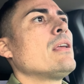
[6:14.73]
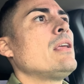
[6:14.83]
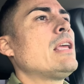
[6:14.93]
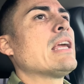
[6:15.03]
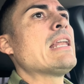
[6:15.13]

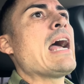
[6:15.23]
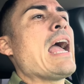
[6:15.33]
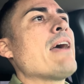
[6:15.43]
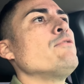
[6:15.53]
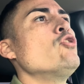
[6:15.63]
He cannot
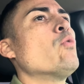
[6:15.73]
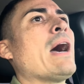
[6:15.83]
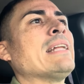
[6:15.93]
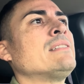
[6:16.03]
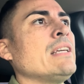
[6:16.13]
have new
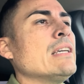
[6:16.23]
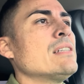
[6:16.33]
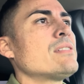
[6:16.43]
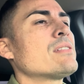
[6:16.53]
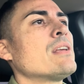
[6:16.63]

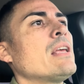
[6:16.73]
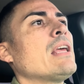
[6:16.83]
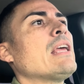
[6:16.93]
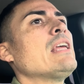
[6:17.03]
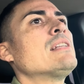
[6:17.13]
ideas.
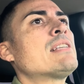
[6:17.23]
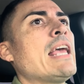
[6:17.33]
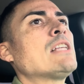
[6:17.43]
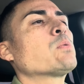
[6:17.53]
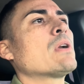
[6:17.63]
He
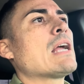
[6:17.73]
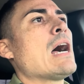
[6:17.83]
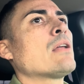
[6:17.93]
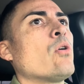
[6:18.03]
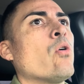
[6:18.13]
takes what
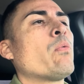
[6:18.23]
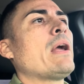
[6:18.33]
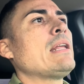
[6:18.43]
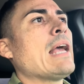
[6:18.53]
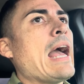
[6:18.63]
God
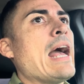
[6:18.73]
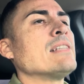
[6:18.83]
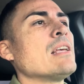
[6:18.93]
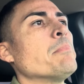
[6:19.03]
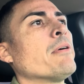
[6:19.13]
already
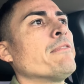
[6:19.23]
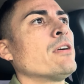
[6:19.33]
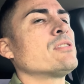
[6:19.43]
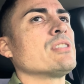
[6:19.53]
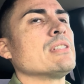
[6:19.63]
has and
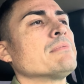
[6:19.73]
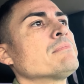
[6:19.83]
perverts it.